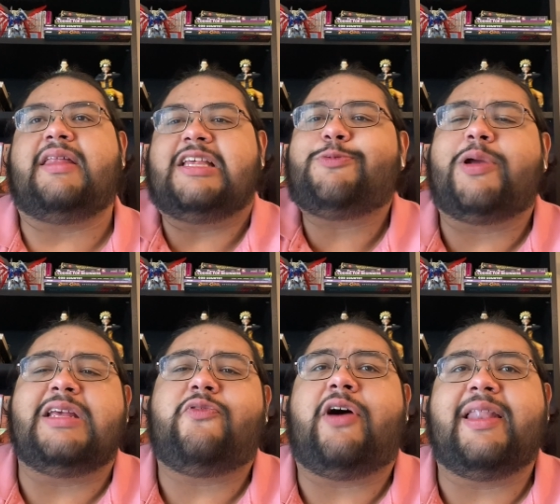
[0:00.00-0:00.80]
at this point,
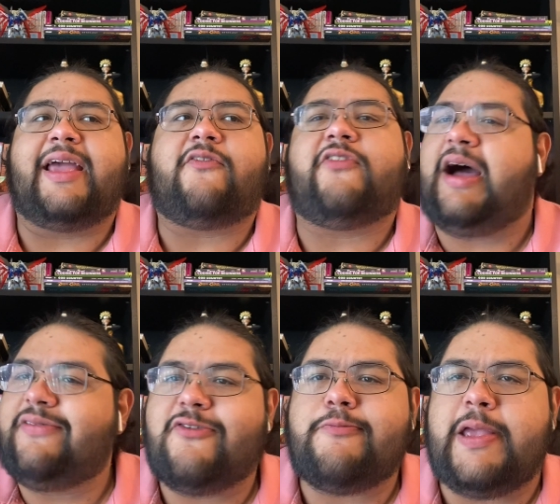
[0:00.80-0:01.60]
he's fought like five
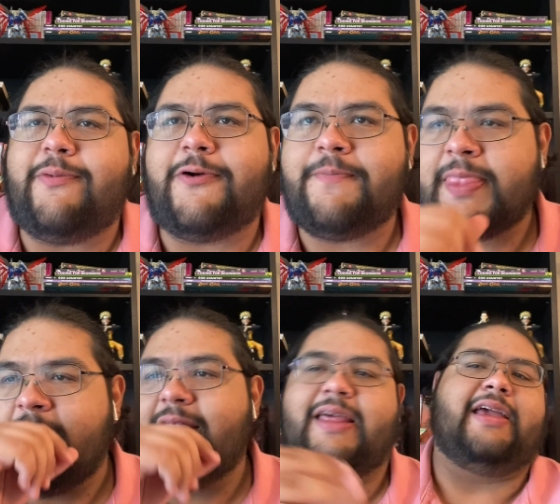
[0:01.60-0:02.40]
different people.
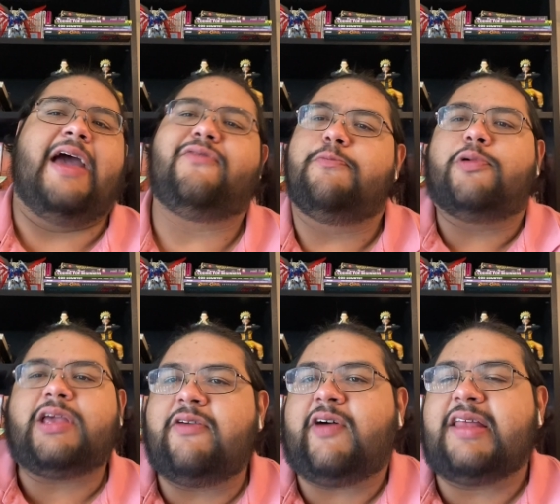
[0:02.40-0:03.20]
Like, every book
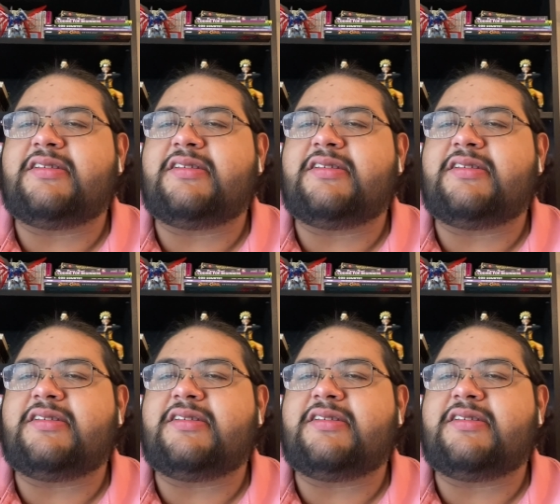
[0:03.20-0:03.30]
he fights